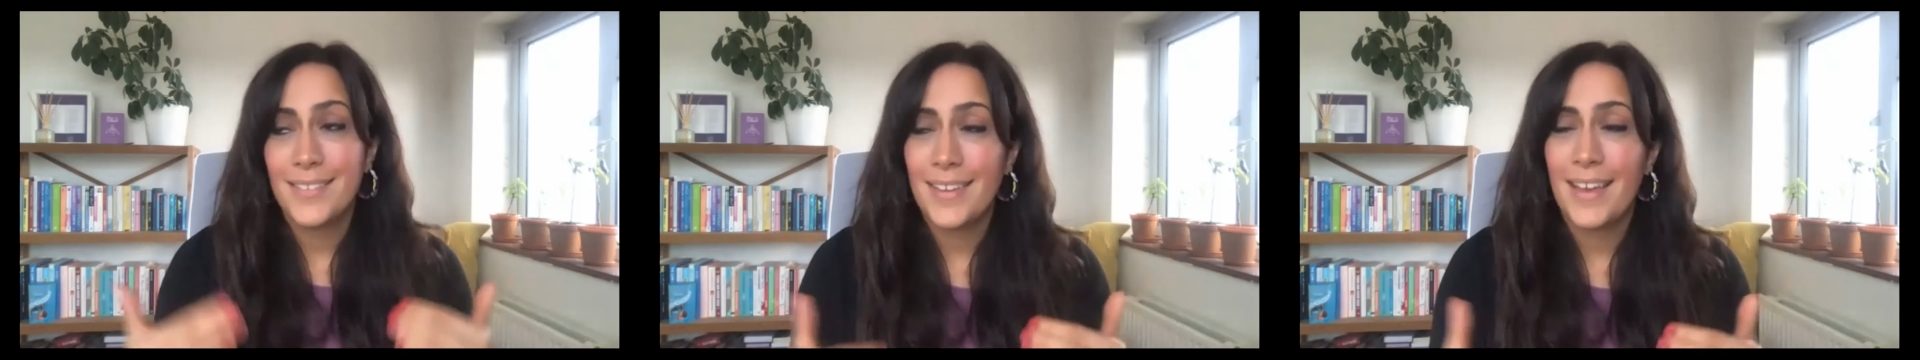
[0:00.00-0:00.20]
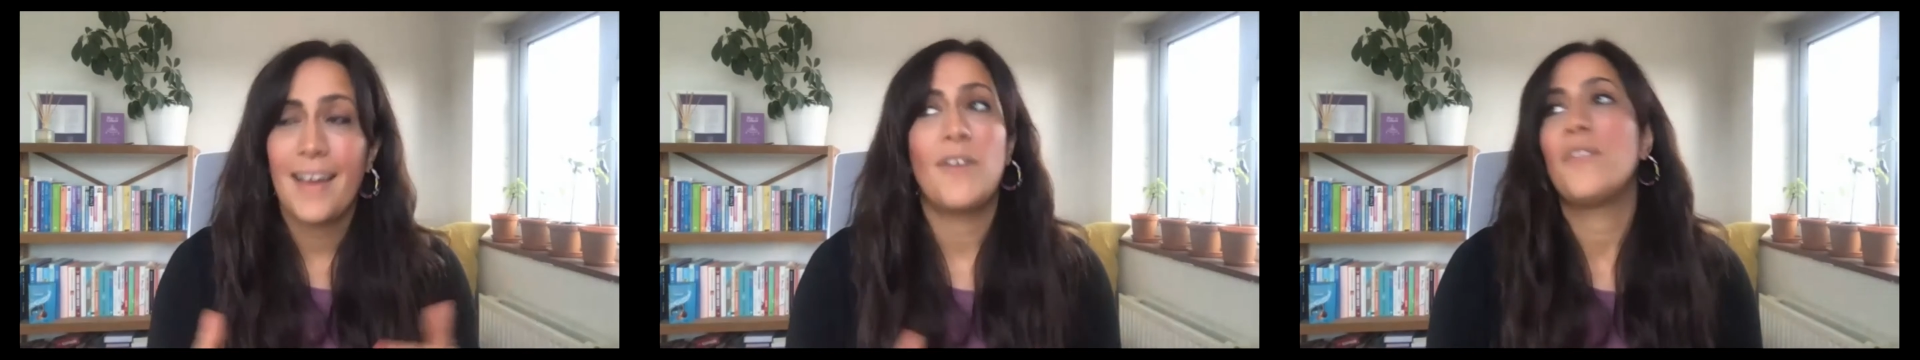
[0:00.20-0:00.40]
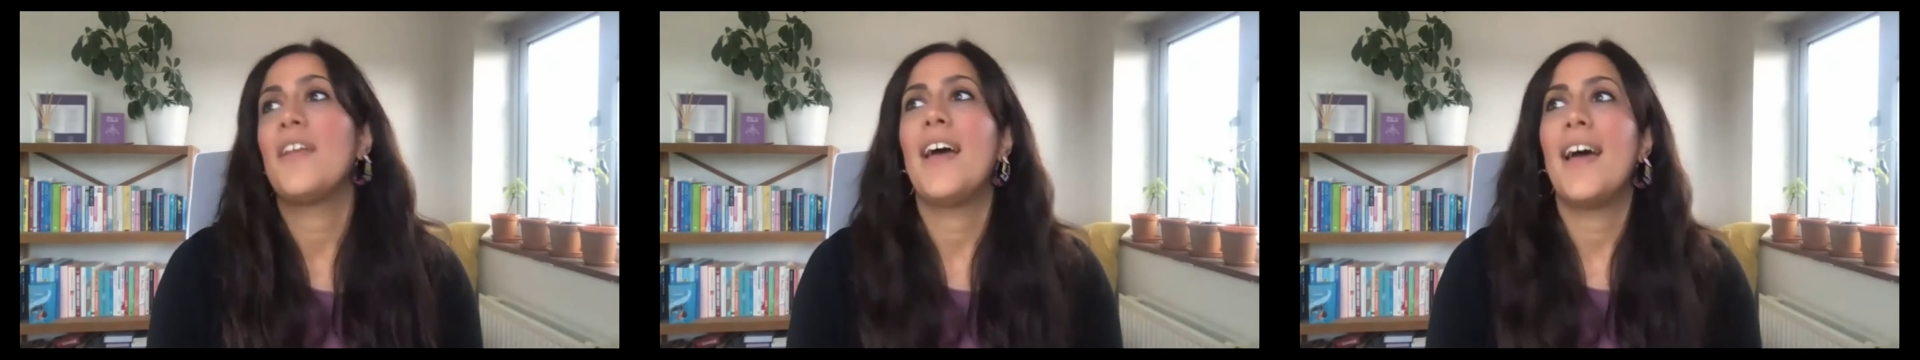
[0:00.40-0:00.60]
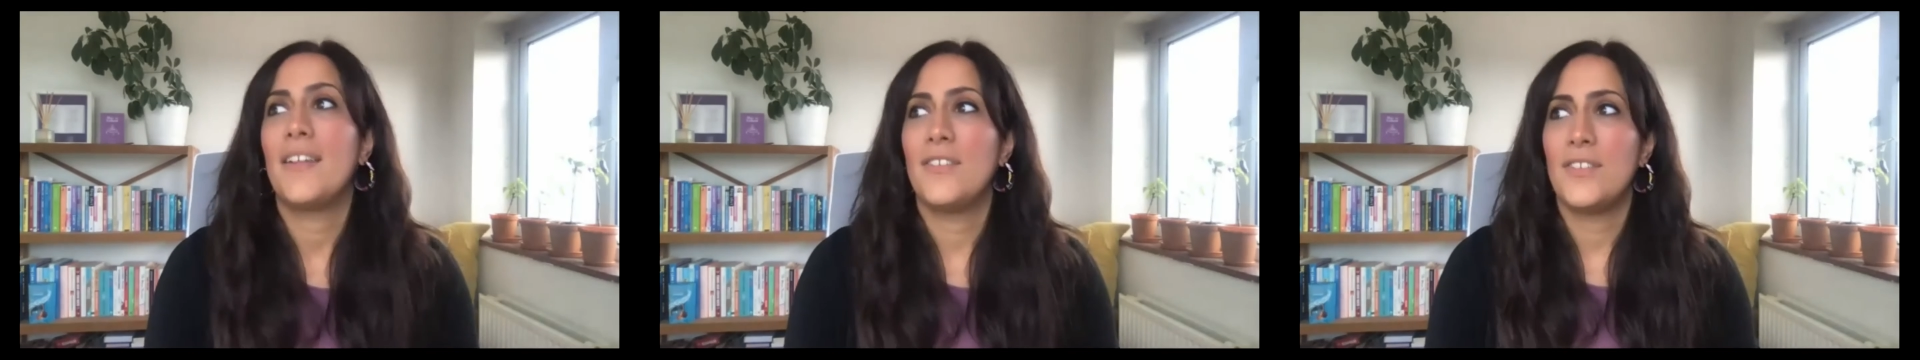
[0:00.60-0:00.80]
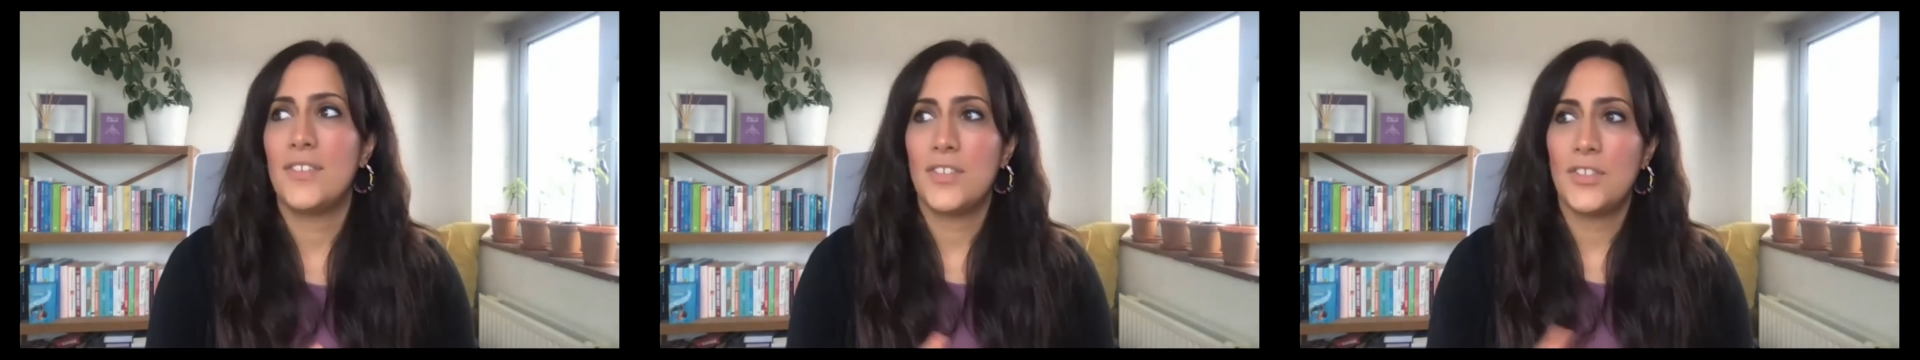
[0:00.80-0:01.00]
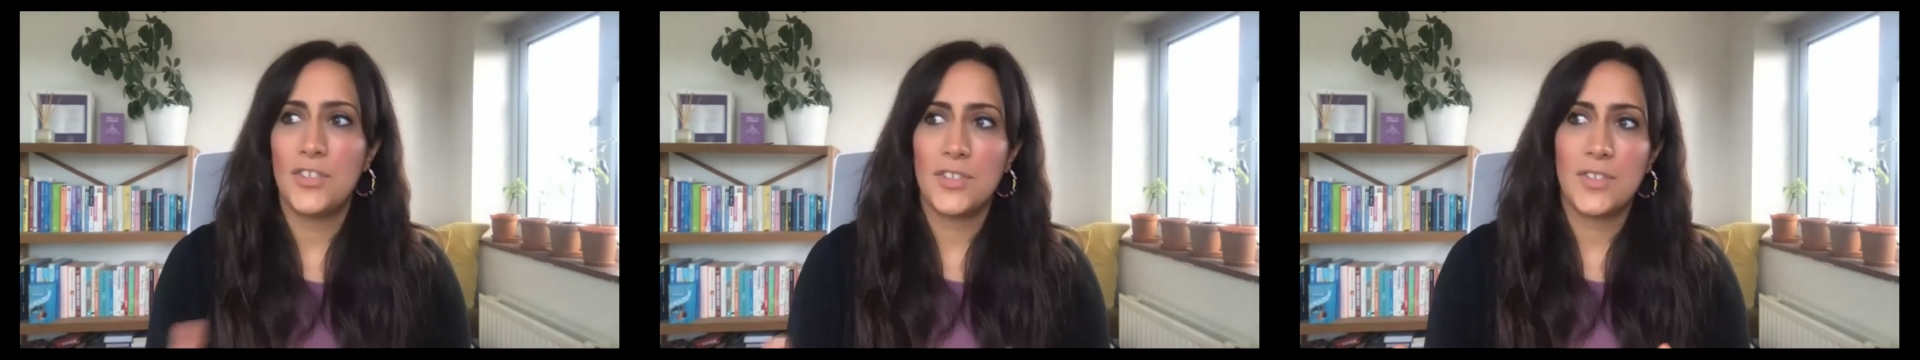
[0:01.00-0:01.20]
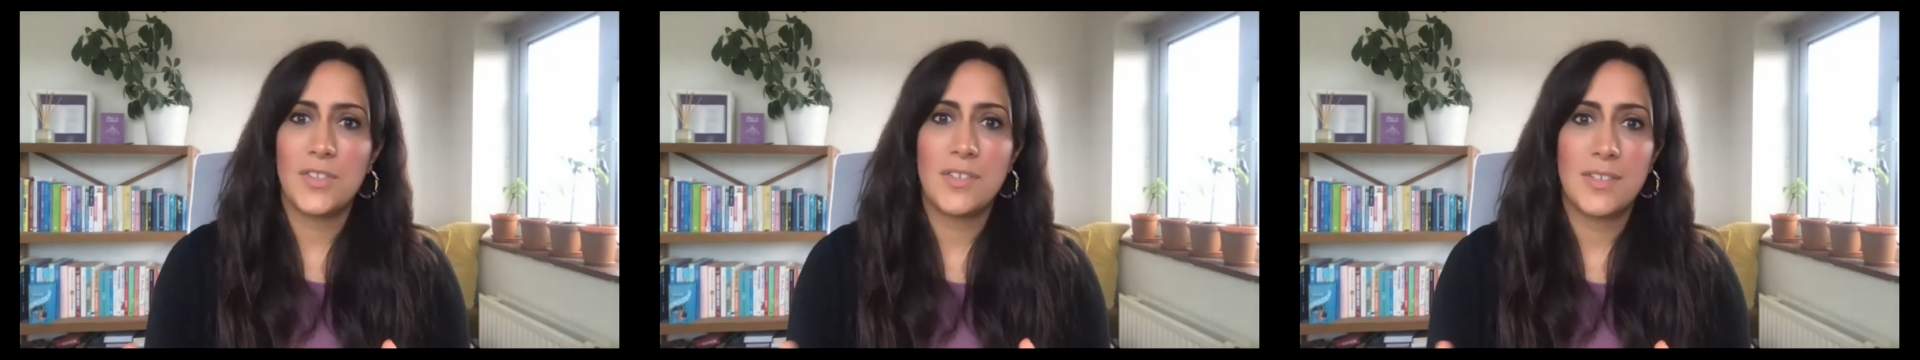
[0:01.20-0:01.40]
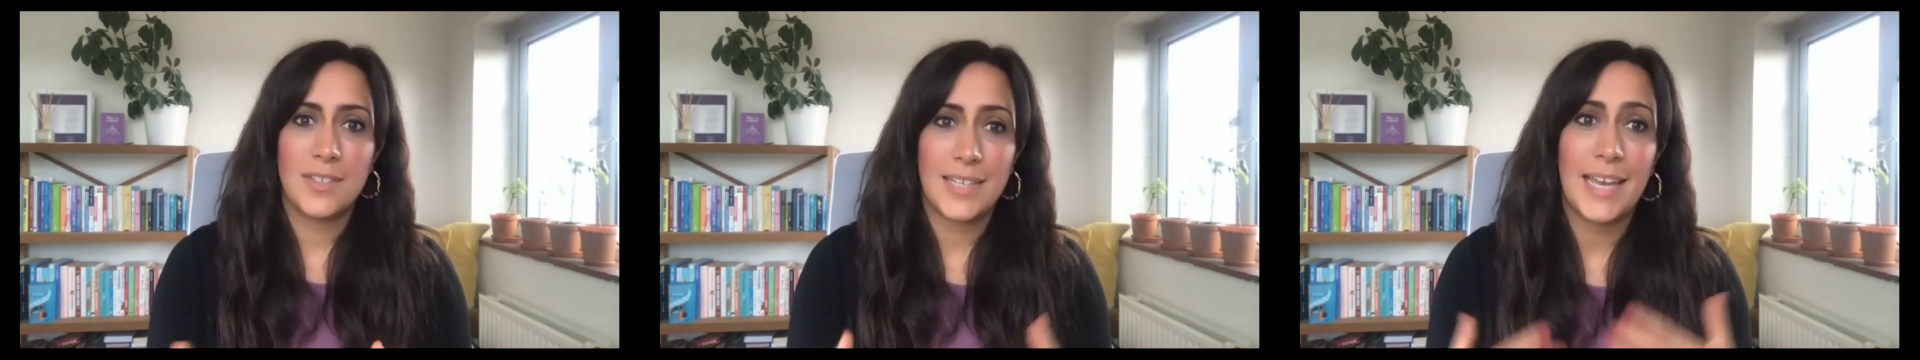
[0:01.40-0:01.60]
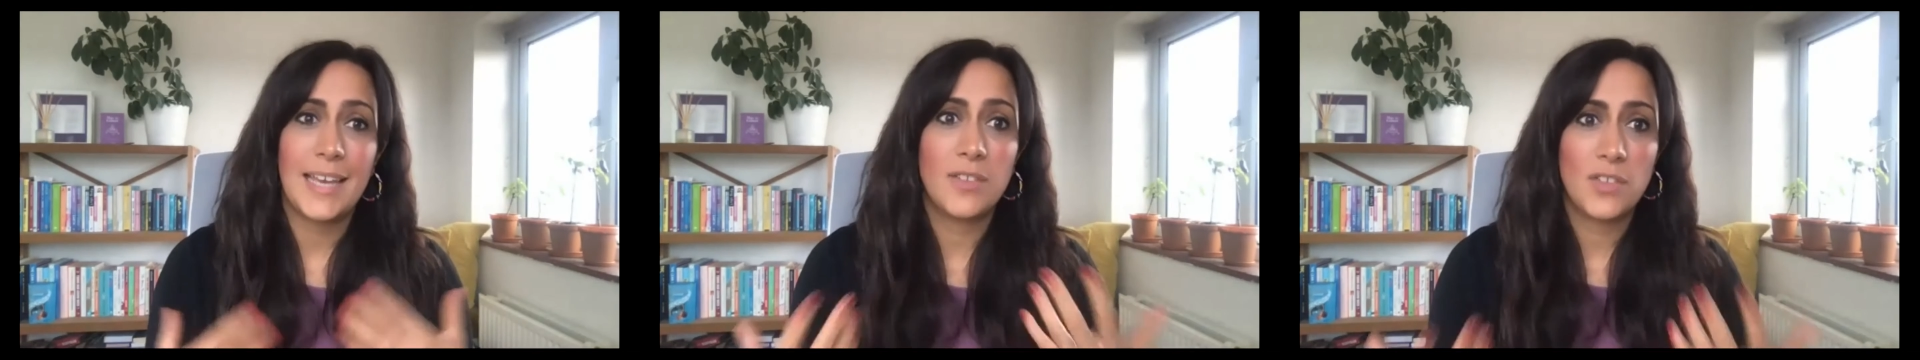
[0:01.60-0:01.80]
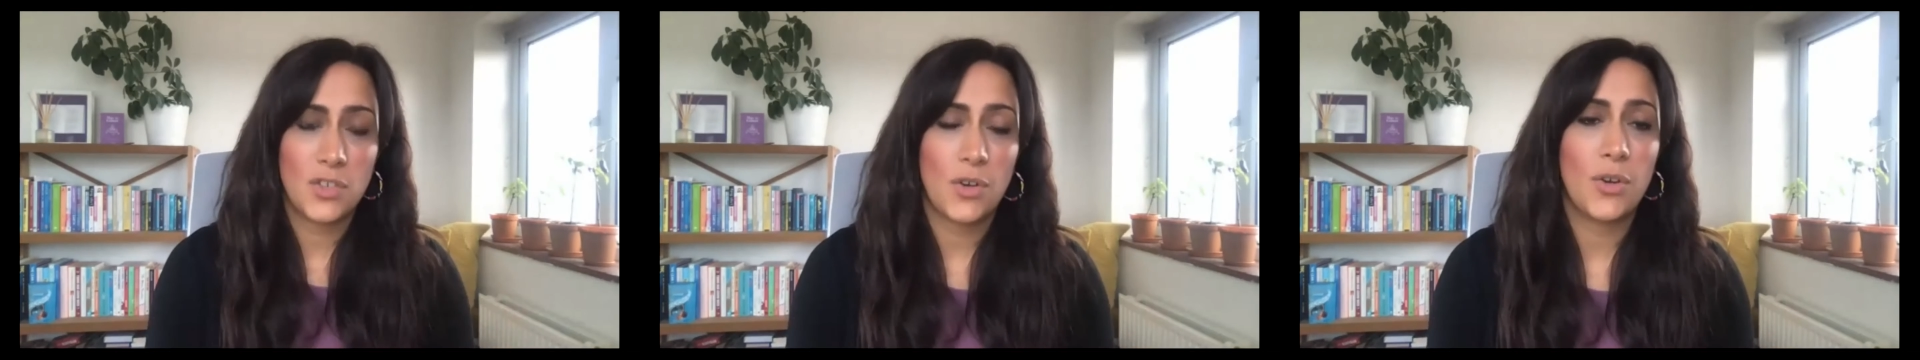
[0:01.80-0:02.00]
down, and just
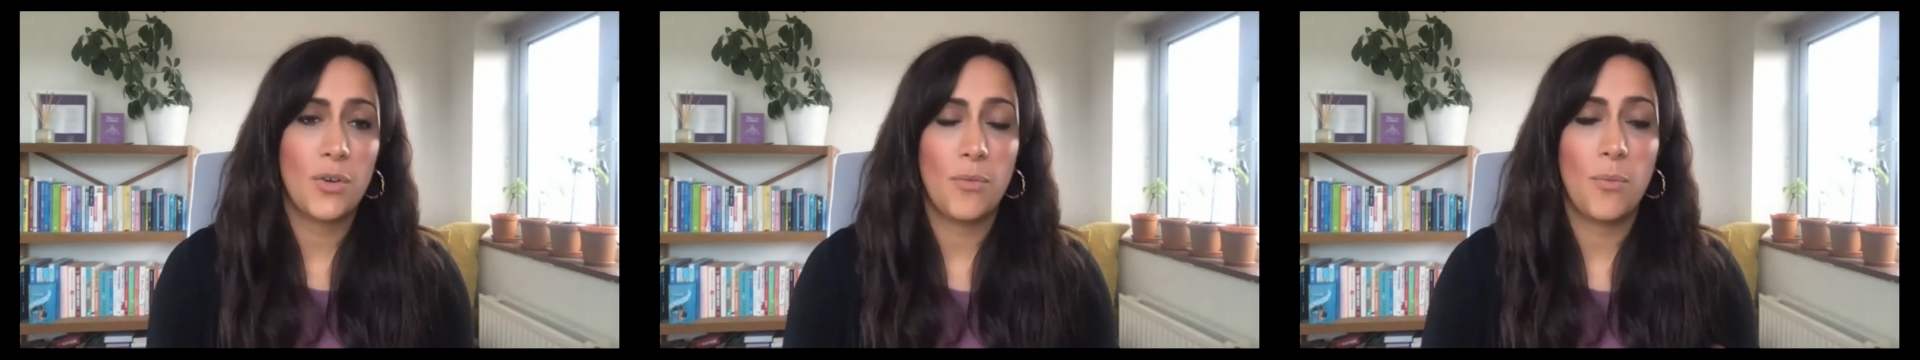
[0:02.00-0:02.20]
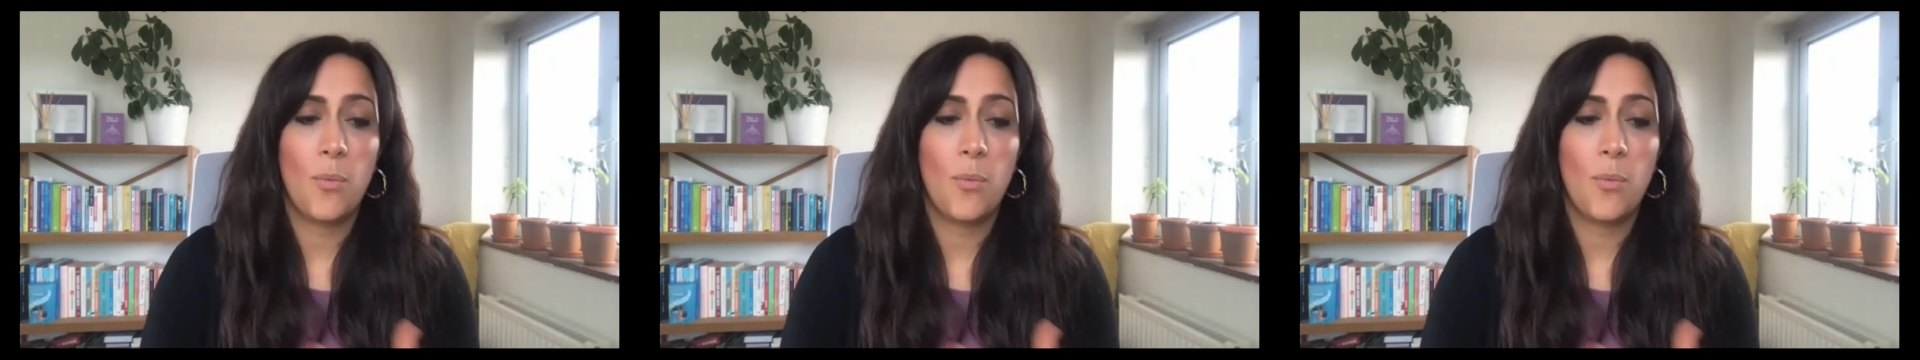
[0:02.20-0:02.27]
take stock of